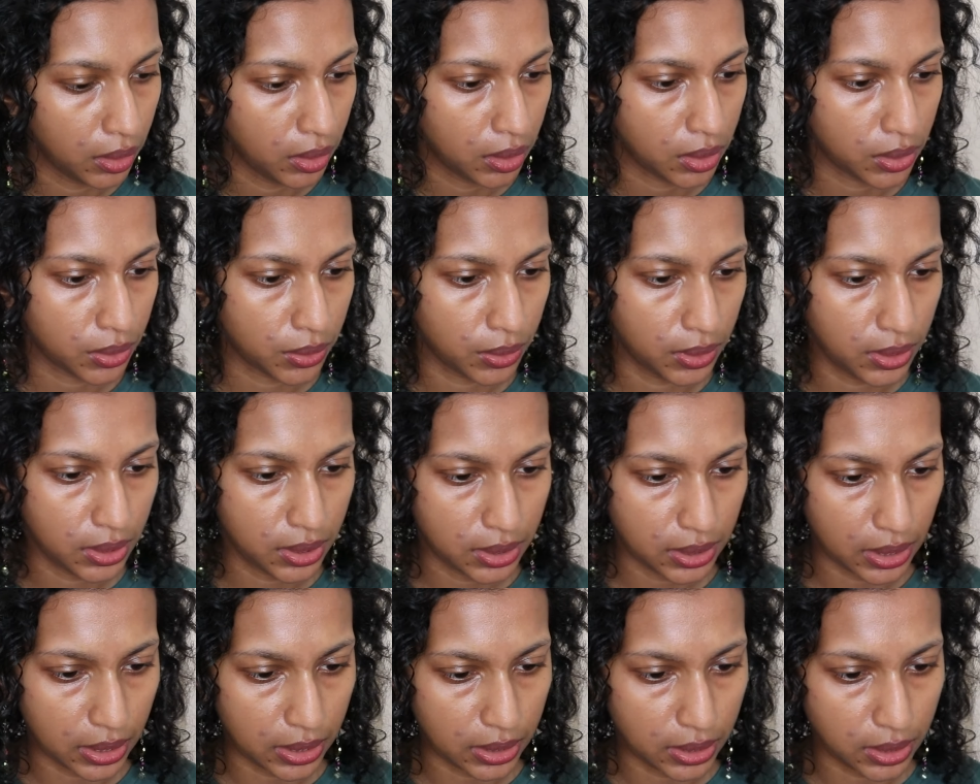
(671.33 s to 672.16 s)
So this
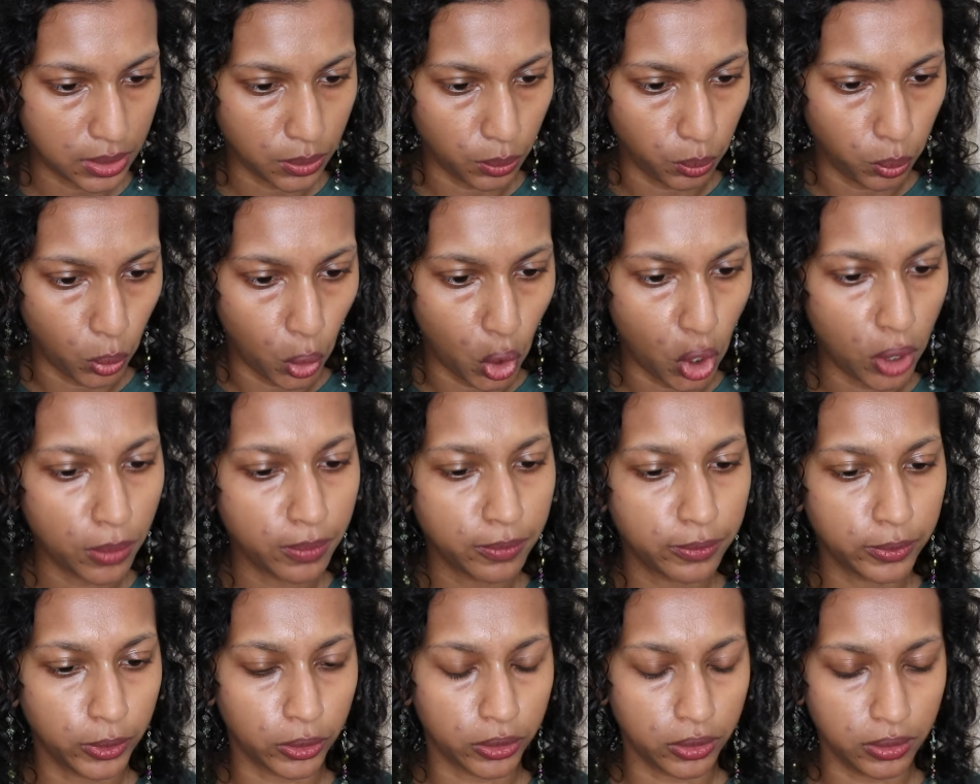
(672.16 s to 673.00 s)
says warm
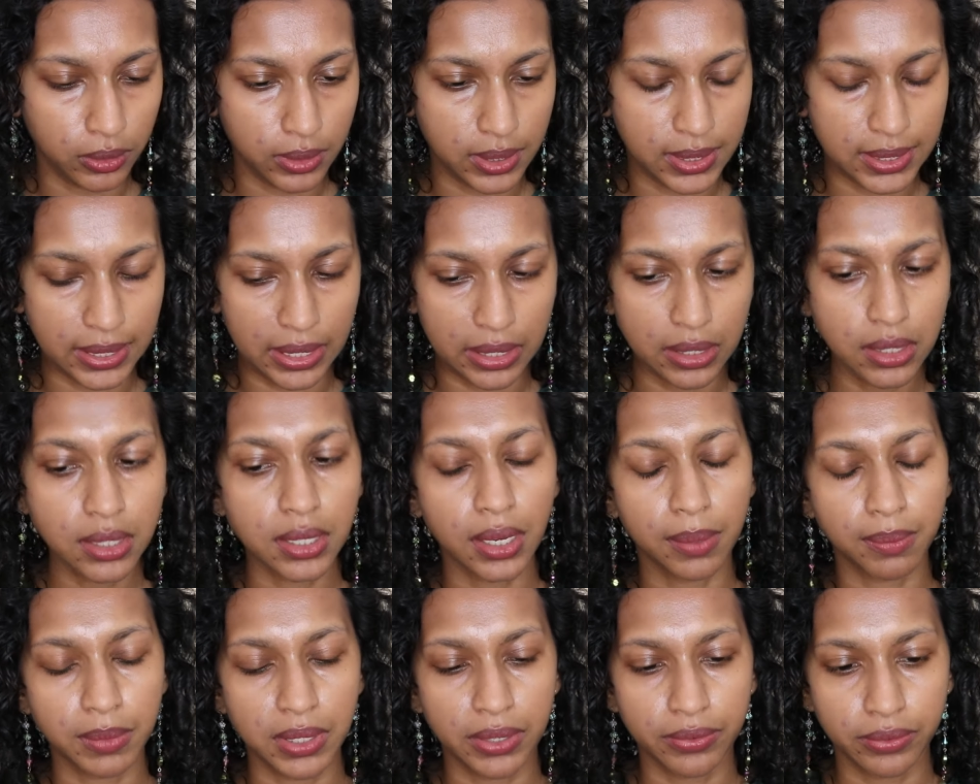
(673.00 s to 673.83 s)
floral scent. Yeah,
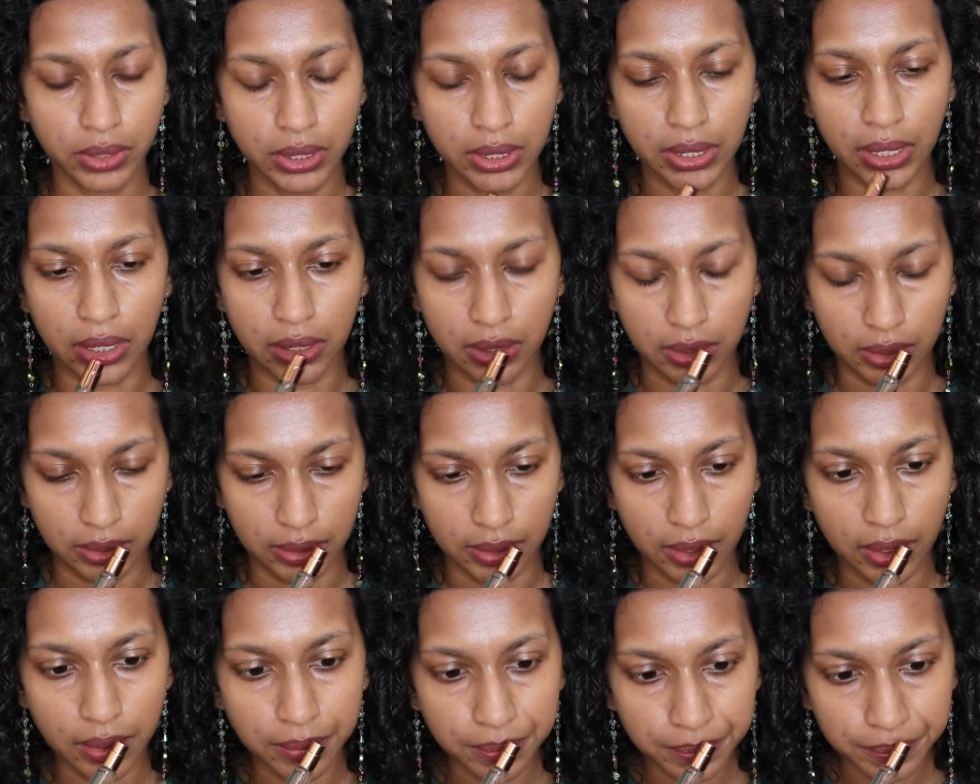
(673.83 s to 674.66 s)
I'm definitely getting
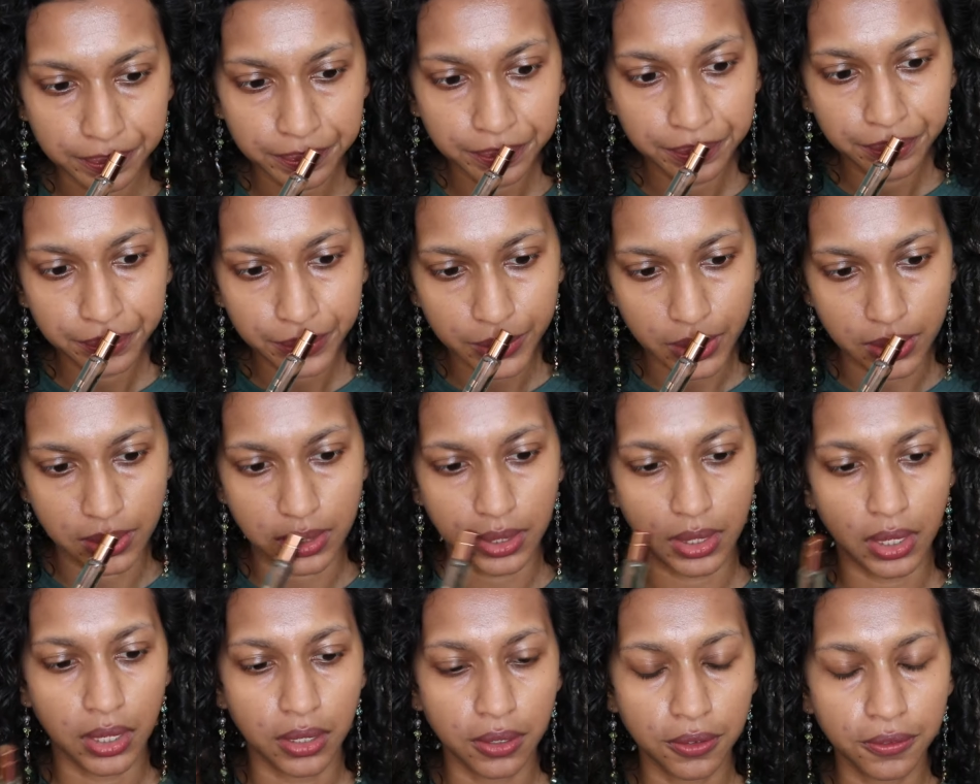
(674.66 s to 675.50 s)
that, because
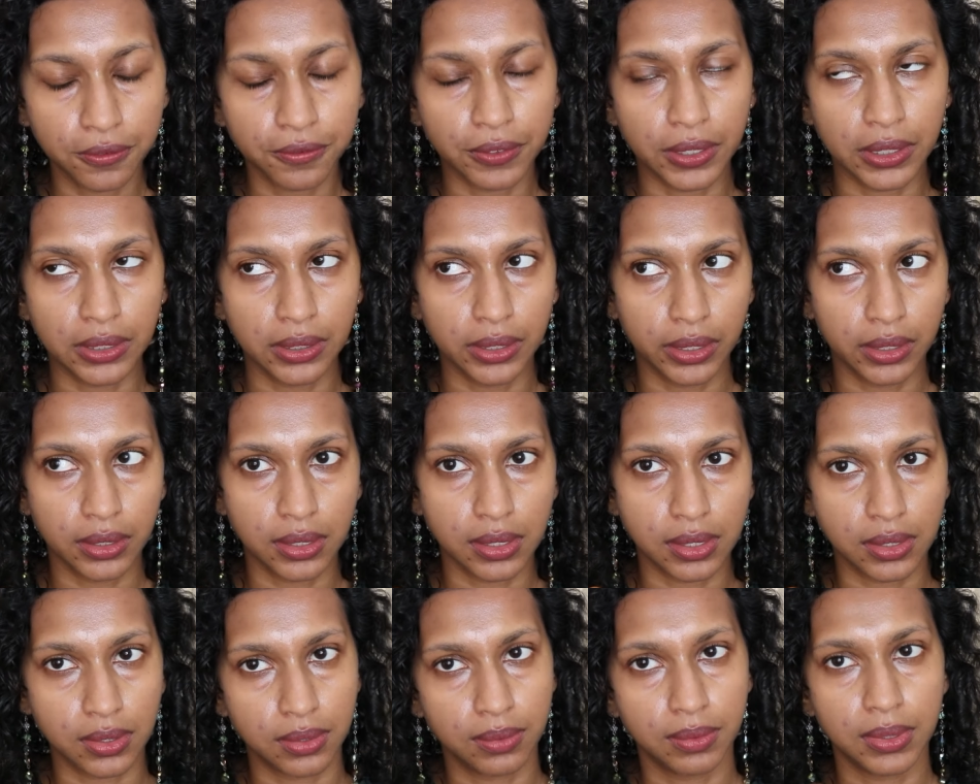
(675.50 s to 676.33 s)
I kind of felt like
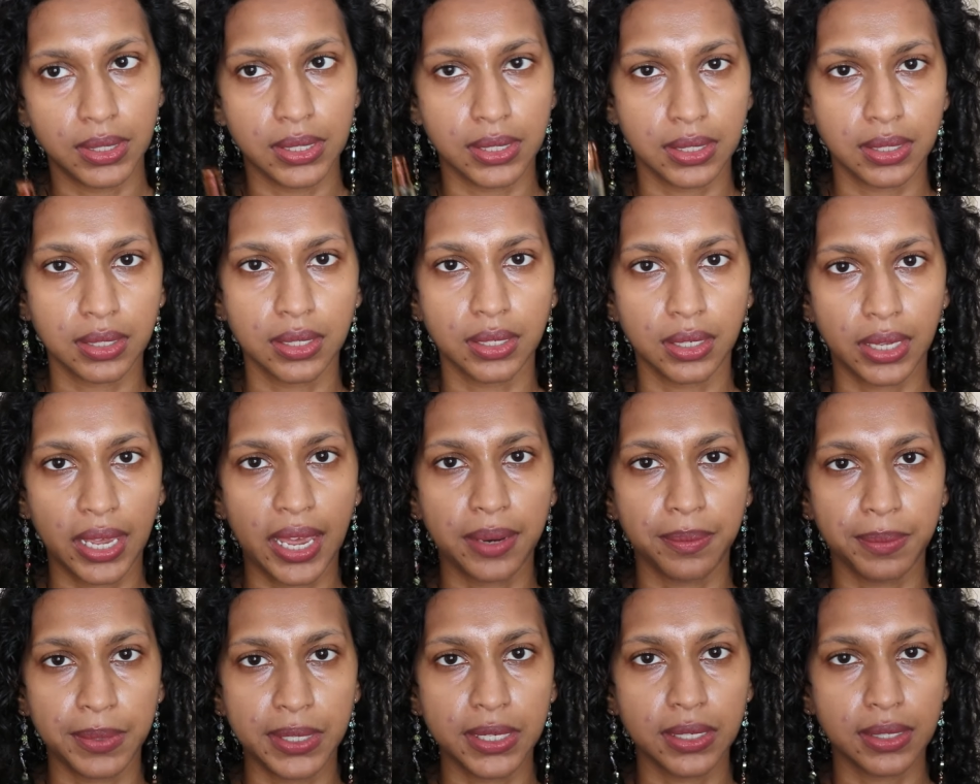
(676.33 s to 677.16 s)
this
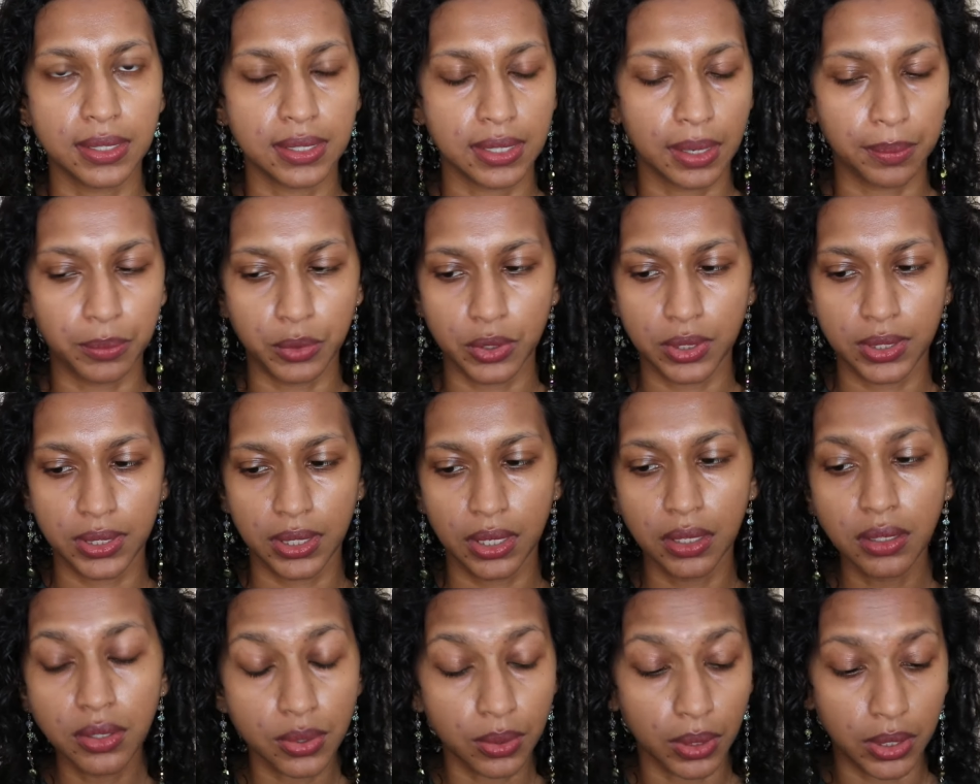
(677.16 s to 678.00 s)
can be a summer
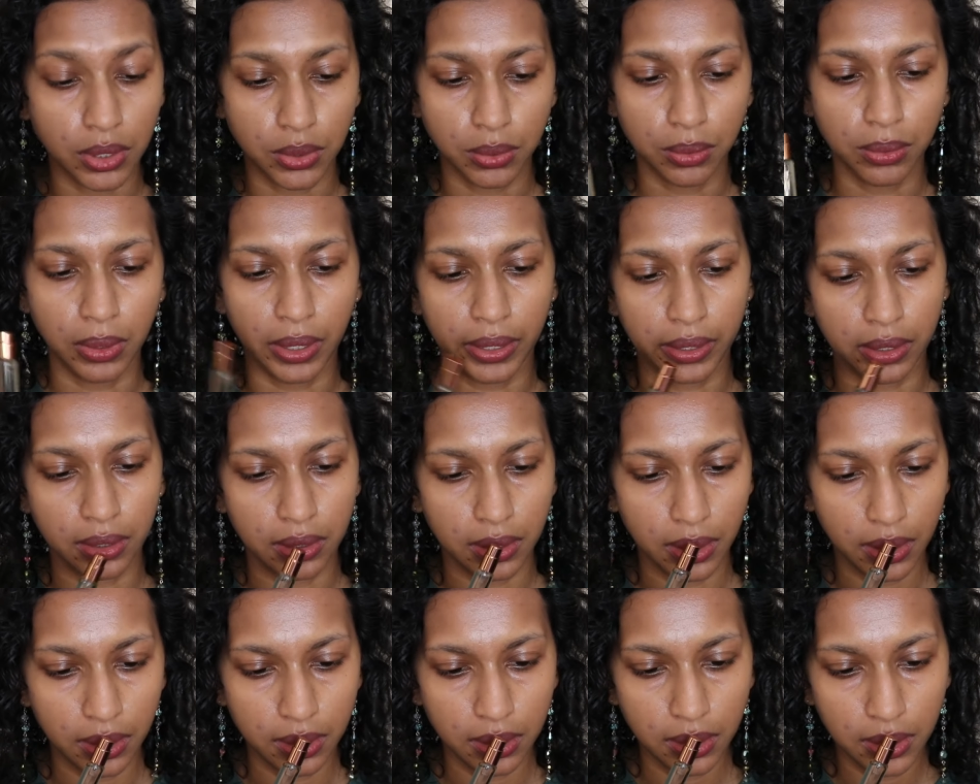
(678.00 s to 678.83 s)
scent, so I do like
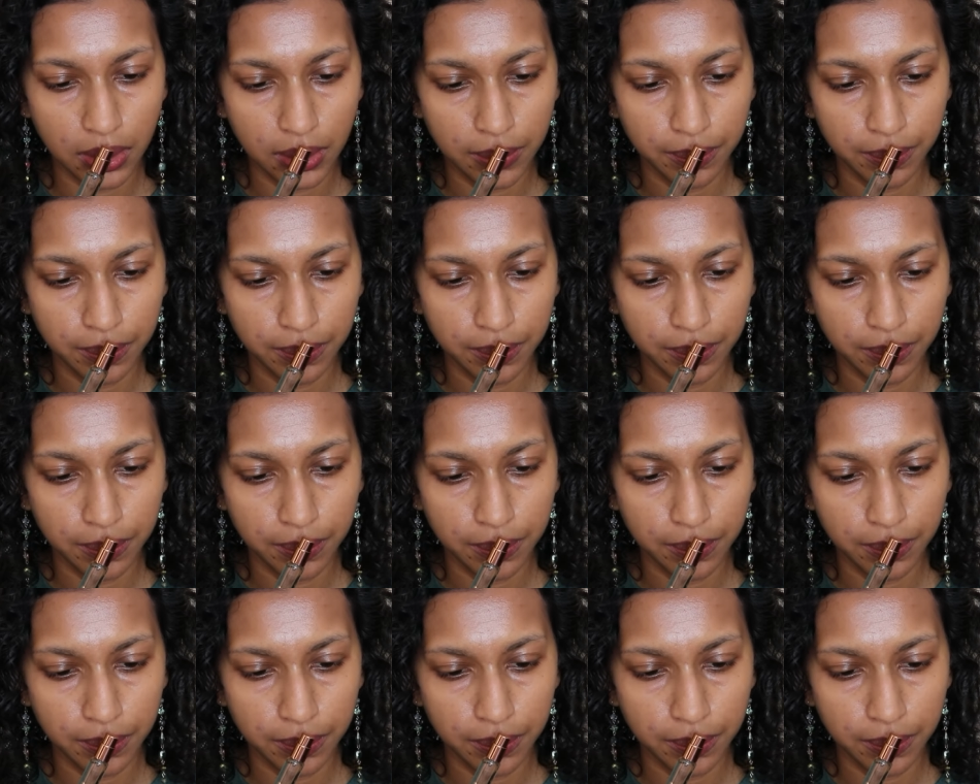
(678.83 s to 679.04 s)
that.